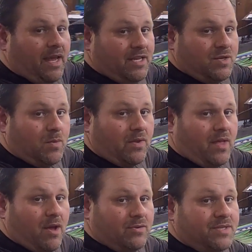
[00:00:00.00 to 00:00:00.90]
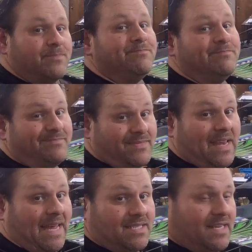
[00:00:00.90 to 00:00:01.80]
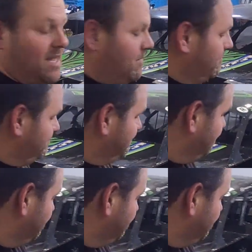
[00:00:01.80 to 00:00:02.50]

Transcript: into one of those. Next step,